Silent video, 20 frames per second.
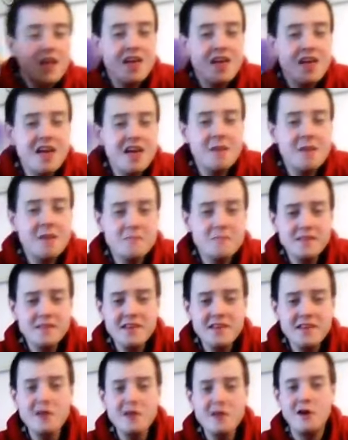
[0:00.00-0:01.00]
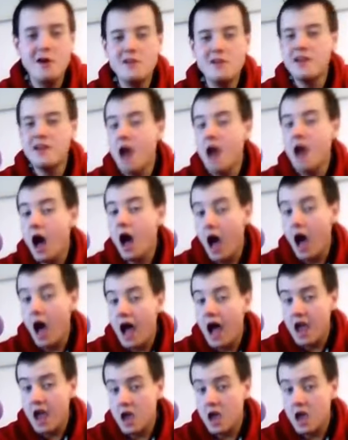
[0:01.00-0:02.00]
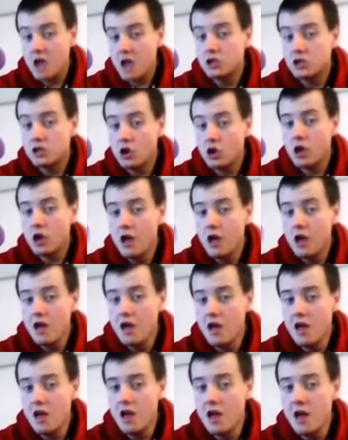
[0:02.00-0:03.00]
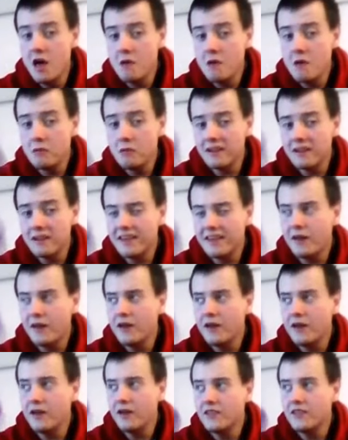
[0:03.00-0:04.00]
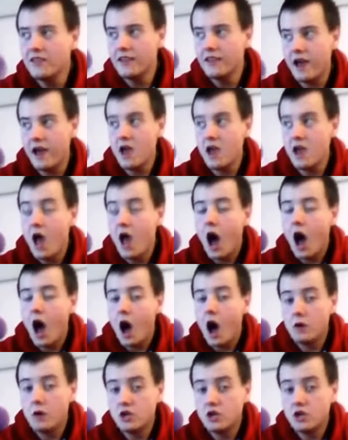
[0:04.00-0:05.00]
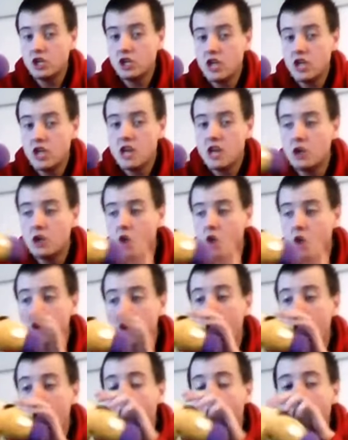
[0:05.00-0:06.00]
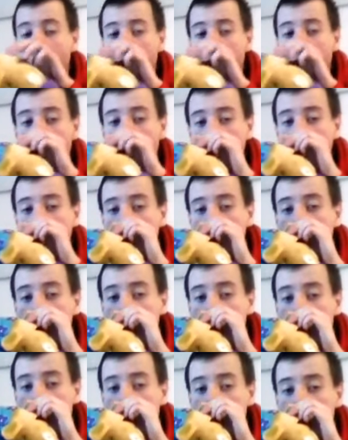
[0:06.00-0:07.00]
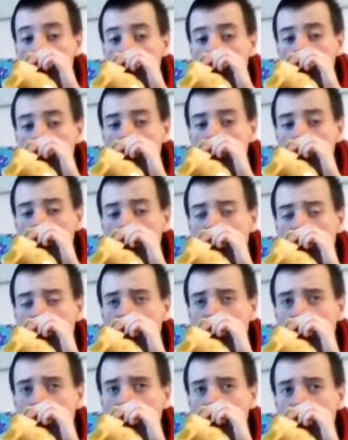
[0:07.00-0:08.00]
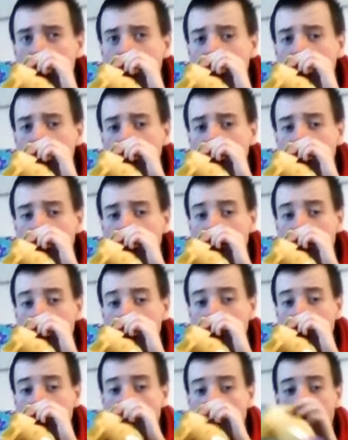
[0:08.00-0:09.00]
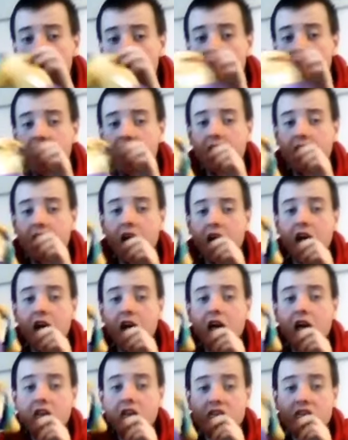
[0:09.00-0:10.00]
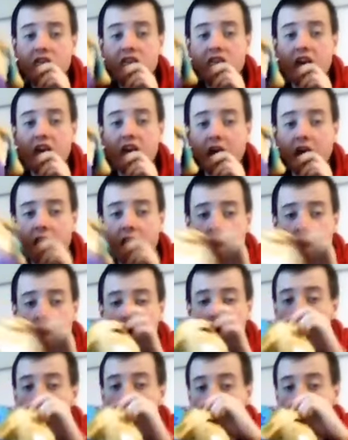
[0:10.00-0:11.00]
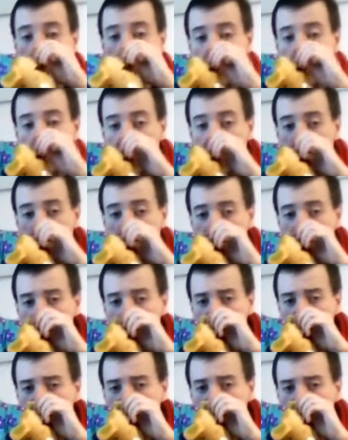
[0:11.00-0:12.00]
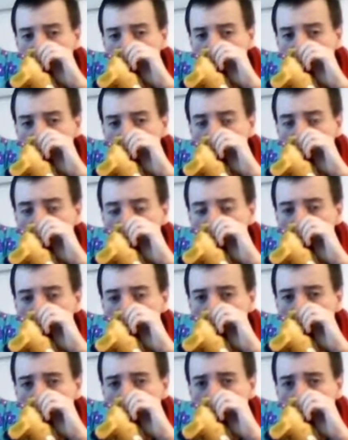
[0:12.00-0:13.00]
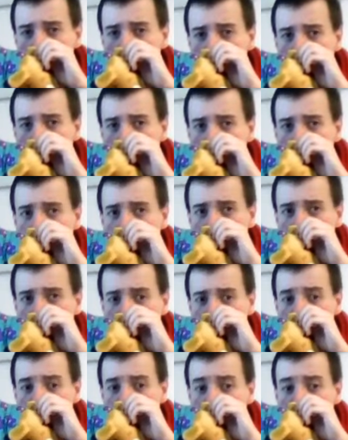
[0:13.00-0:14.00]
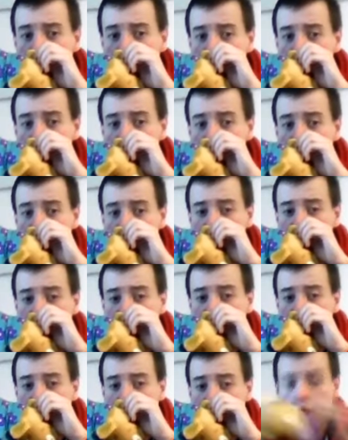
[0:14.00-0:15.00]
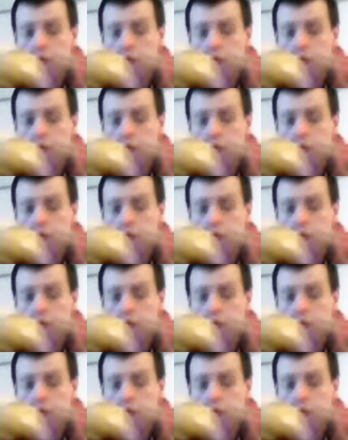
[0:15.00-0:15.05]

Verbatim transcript: it's George. Uh, uh yes, dog. Uh, what's going on today? Because uh, you see, dog, uh, uh, you know Cletus was your best friend, right? Uh, yeah. Well, I'm very sorry to say, but um, Cletus had died.